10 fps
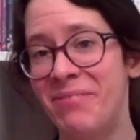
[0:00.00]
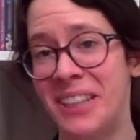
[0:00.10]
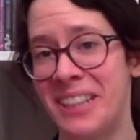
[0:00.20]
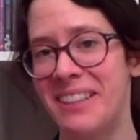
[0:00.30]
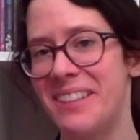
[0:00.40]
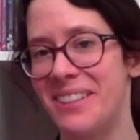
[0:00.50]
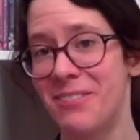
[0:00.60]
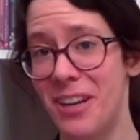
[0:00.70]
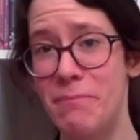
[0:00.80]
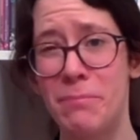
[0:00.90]
Because,
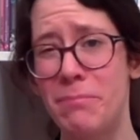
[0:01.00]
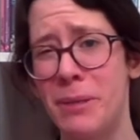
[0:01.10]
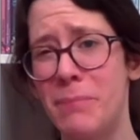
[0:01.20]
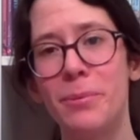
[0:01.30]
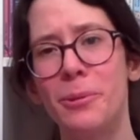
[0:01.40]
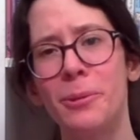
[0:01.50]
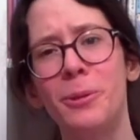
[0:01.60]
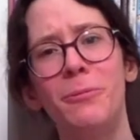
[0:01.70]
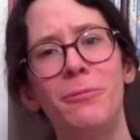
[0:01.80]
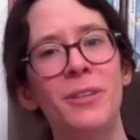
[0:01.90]
right, people
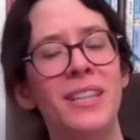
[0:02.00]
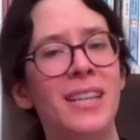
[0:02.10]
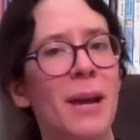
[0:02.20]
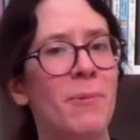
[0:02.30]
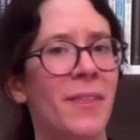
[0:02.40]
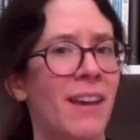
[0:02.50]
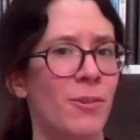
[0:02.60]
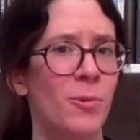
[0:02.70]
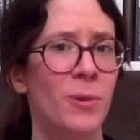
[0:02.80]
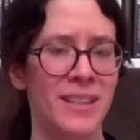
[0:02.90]
who freeze time when they have an
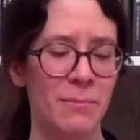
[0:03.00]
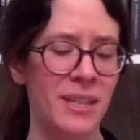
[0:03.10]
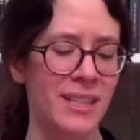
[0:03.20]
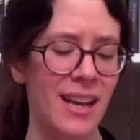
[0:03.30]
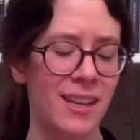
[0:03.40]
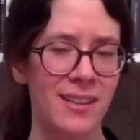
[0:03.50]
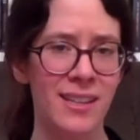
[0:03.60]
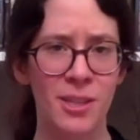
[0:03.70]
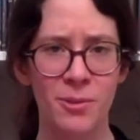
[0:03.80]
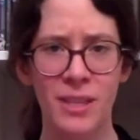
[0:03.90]
orgasm, because that
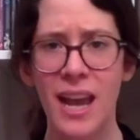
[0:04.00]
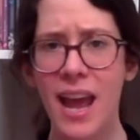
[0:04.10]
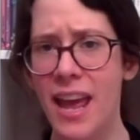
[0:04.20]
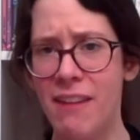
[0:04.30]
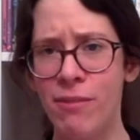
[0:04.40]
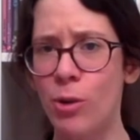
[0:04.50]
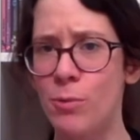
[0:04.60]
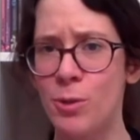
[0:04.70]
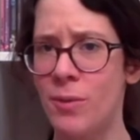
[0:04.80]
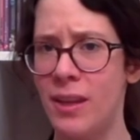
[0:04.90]
continues in Volume
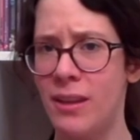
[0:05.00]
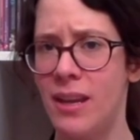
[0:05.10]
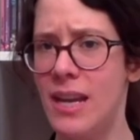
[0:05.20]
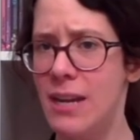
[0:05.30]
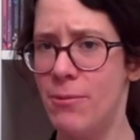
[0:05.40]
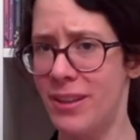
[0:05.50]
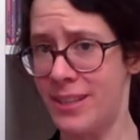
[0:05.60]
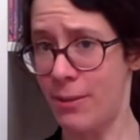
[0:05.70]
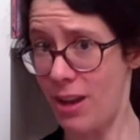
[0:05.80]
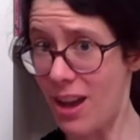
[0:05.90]
two, and they realize
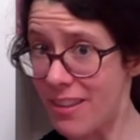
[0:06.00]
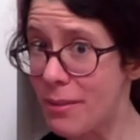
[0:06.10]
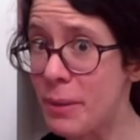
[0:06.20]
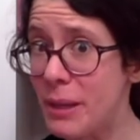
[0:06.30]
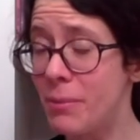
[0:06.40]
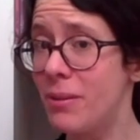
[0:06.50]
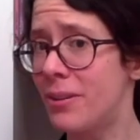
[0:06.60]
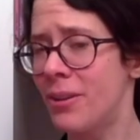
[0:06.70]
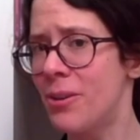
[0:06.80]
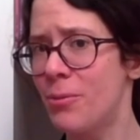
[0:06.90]
there are other people
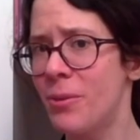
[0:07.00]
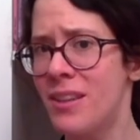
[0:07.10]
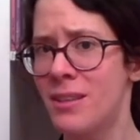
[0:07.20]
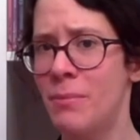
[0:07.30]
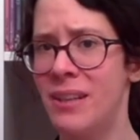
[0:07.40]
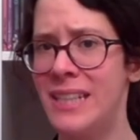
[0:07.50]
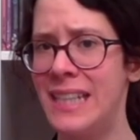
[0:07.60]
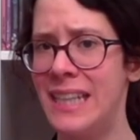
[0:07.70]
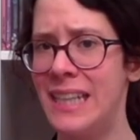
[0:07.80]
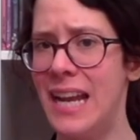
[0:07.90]
on Earth with
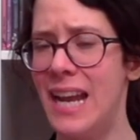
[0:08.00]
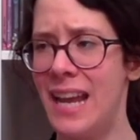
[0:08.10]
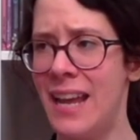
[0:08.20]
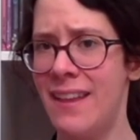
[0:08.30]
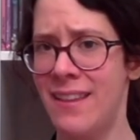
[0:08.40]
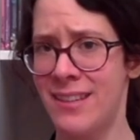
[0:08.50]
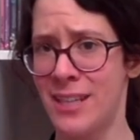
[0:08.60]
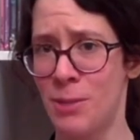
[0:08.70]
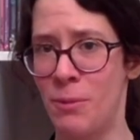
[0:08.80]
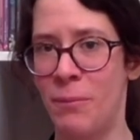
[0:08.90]
disability, and there's
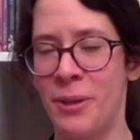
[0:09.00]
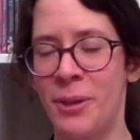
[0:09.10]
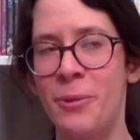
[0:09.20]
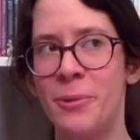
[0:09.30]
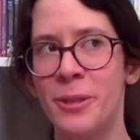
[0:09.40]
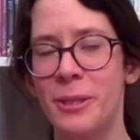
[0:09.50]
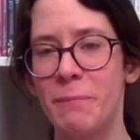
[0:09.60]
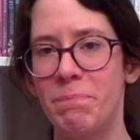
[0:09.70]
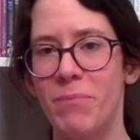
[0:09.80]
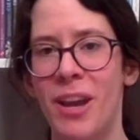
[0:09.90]
this woman who's
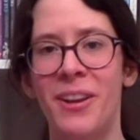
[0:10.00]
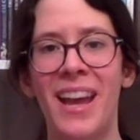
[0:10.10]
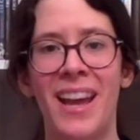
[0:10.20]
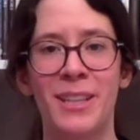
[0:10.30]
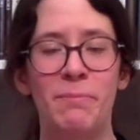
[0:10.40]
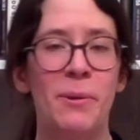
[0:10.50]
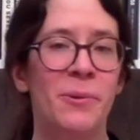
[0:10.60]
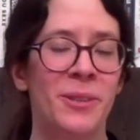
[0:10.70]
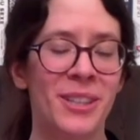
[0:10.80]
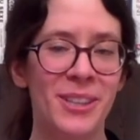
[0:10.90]
an
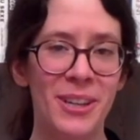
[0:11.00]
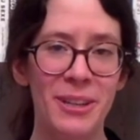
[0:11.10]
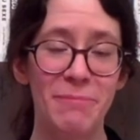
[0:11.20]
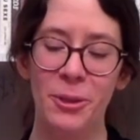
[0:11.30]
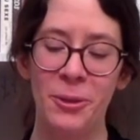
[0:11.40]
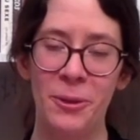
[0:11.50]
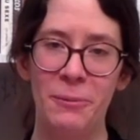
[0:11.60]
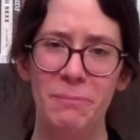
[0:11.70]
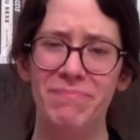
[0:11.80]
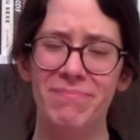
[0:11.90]
export star,
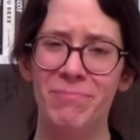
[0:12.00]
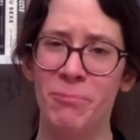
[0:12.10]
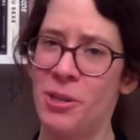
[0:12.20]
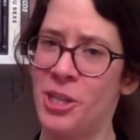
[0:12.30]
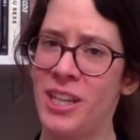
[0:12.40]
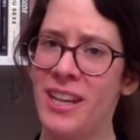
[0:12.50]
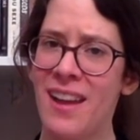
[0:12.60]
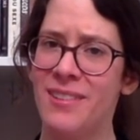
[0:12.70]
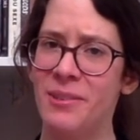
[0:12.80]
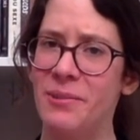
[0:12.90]
who, when she
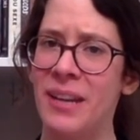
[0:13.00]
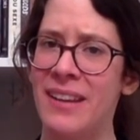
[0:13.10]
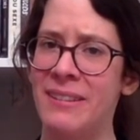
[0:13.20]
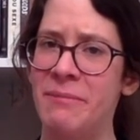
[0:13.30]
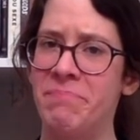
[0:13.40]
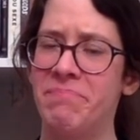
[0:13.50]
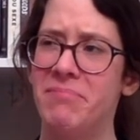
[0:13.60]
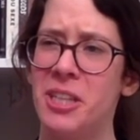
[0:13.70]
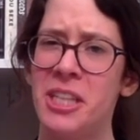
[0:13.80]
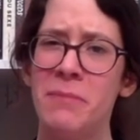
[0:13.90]
has an orgasm,
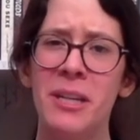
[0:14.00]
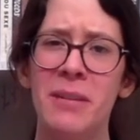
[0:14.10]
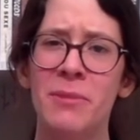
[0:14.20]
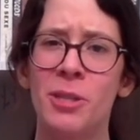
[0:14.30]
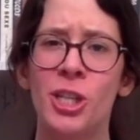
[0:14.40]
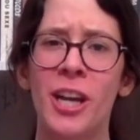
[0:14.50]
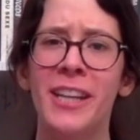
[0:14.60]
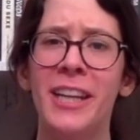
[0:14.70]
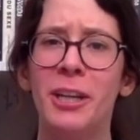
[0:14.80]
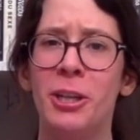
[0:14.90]
she becomes a
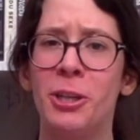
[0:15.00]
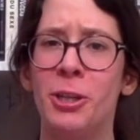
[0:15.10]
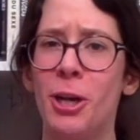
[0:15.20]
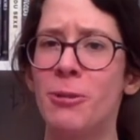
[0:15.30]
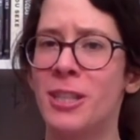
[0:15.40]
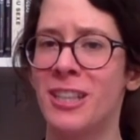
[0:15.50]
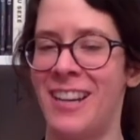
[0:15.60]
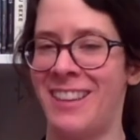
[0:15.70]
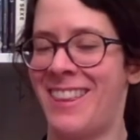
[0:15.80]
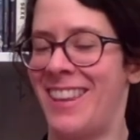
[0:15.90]
shining
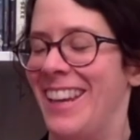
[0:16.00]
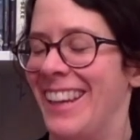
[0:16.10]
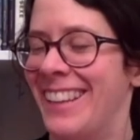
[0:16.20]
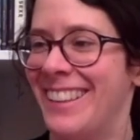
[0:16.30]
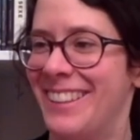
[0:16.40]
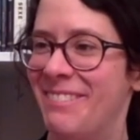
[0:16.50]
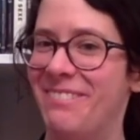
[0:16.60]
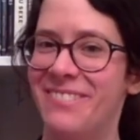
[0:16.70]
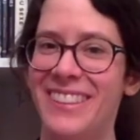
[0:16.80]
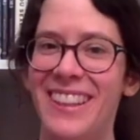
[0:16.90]
ghost-like thing.
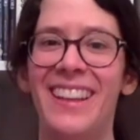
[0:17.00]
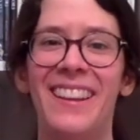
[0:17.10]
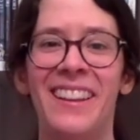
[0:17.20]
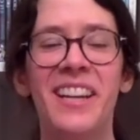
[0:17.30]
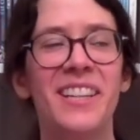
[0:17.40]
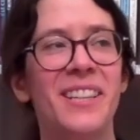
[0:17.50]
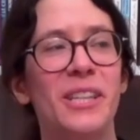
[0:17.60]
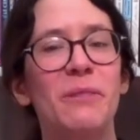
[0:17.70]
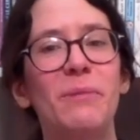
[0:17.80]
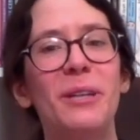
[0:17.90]
And
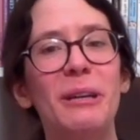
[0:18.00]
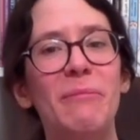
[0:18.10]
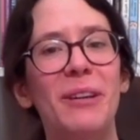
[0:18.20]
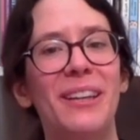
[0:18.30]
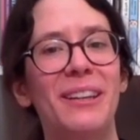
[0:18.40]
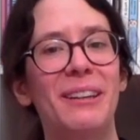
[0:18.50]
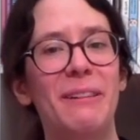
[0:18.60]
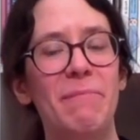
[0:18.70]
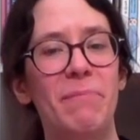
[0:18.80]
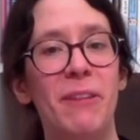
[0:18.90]
she's become like
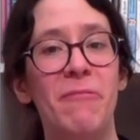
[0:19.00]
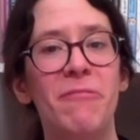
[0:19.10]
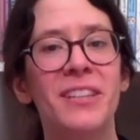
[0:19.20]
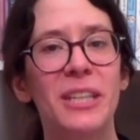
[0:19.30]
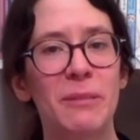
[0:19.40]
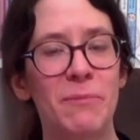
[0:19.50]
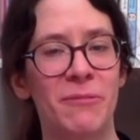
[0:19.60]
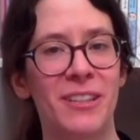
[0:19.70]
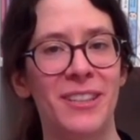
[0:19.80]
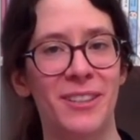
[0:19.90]
a, a physics
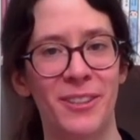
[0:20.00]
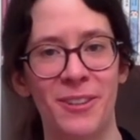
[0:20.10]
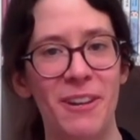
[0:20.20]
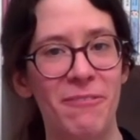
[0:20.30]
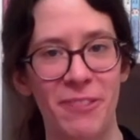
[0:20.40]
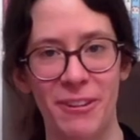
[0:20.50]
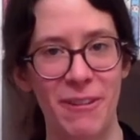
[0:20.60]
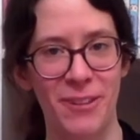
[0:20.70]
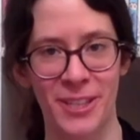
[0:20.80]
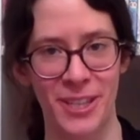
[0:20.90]
professor to try and figure
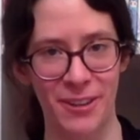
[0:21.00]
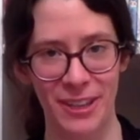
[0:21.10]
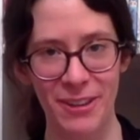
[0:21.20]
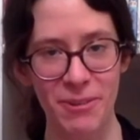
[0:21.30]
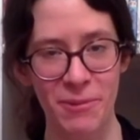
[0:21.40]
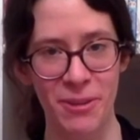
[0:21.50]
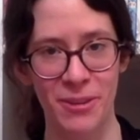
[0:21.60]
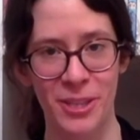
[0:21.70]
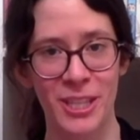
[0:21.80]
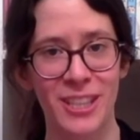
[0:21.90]
out what's going on with
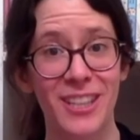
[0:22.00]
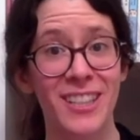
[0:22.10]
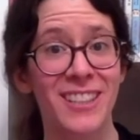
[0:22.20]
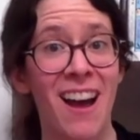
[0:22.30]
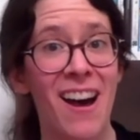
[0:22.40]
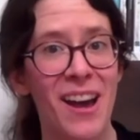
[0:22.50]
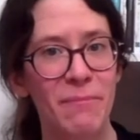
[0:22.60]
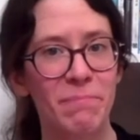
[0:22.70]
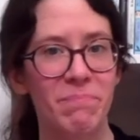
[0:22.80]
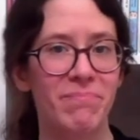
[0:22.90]
her. She studies
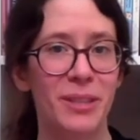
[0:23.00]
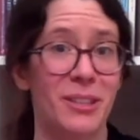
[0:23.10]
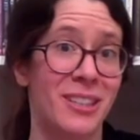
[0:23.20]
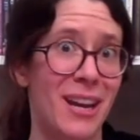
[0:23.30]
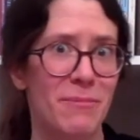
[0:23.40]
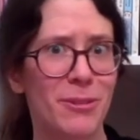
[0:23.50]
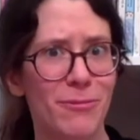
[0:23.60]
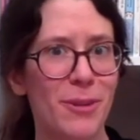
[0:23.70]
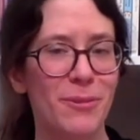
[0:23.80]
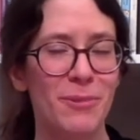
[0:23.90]
time, because time is
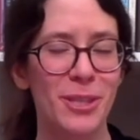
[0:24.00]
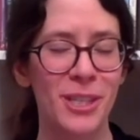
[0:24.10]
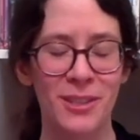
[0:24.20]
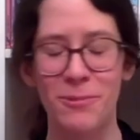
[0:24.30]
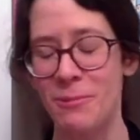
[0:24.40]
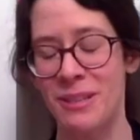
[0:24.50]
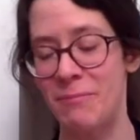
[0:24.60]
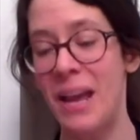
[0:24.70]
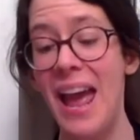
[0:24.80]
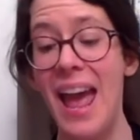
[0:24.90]
frozen when she has an
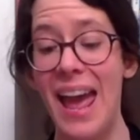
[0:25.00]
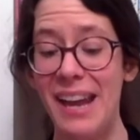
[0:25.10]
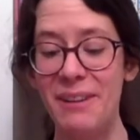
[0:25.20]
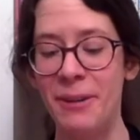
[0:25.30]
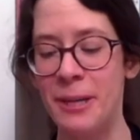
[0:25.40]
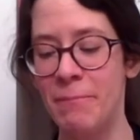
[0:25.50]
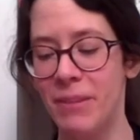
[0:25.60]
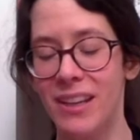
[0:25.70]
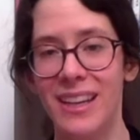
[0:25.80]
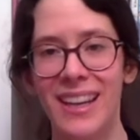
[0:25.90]
orgasm. Anyway,
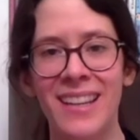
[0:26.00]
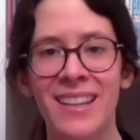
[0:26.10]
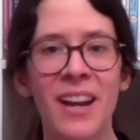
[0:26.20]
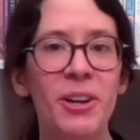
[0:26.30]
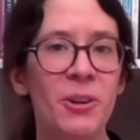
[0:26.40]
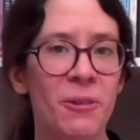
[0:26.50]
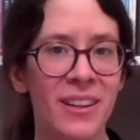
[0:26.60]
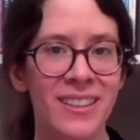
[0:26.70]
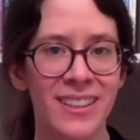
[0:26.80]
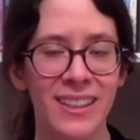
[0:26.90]
it's kind of
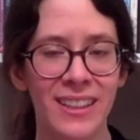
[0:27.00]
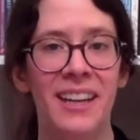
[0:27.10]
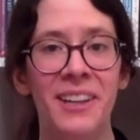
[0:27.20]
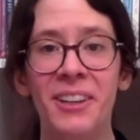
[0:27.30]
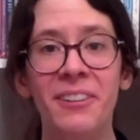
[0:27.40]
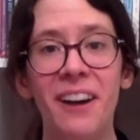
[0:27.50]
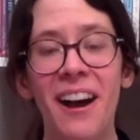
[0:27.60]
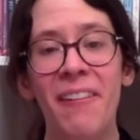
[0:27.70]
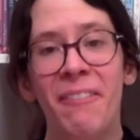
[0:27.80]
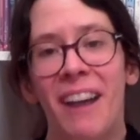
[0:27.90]
crazy. I don't know,
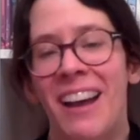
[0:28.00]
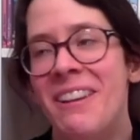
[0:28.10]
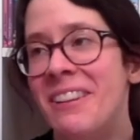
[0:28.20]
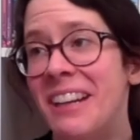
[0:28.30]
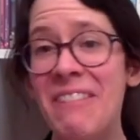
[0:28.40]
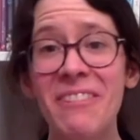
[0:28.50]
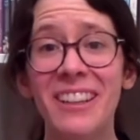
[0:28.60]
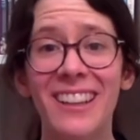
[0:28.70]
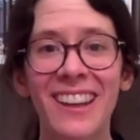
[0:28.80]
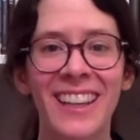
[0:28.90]
I, I
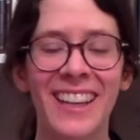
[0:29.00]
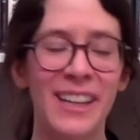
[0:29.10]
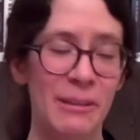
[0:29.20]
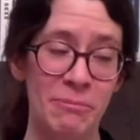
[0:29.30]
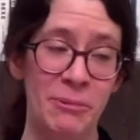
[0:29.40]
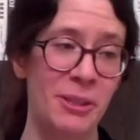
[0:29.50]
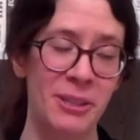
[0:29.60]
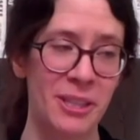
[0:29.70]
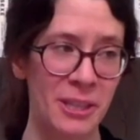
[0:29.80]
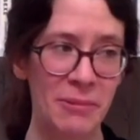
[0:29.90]
really like it. I'm going to
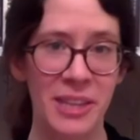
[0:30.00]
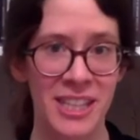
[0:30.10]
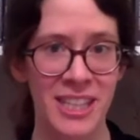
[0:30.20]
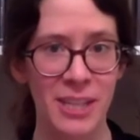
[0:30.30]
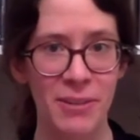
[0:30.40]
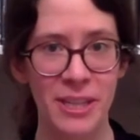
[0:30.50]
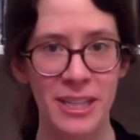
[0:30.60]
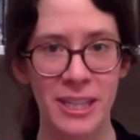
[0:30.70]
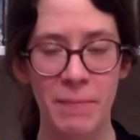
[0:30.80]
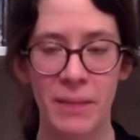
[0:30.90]
continue with this
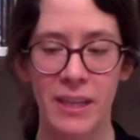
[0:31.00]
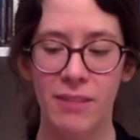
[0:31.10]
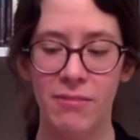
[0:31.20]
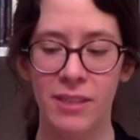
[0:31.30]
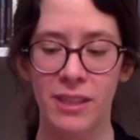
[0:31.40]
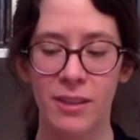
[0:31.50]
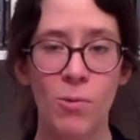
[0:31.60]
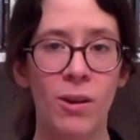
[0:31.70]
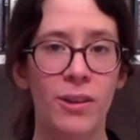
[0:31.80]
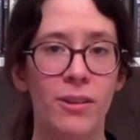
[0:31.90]
series. Hopefully
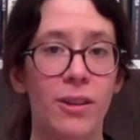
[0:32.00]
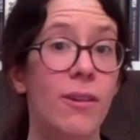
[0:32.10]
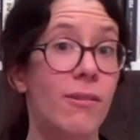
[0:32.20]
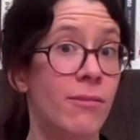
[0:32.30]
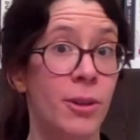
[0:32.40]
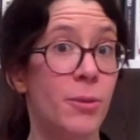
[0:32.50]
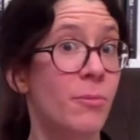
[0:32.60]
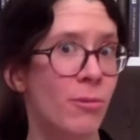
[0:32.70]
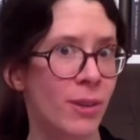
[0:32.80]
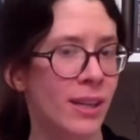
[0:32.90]
acquire Volume
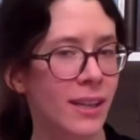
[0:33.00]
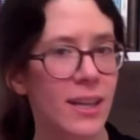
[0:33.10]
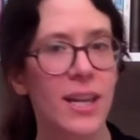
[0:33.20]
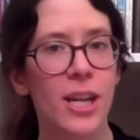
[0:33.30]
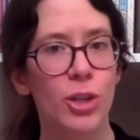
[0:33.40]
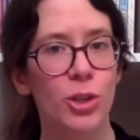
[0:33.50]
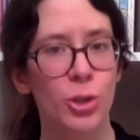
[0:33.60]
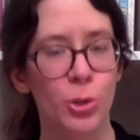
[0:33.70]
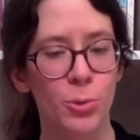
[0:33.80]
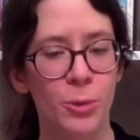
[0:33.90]
three
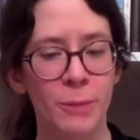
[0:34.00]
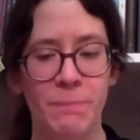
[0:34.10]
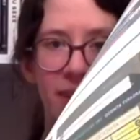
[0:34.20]
soon.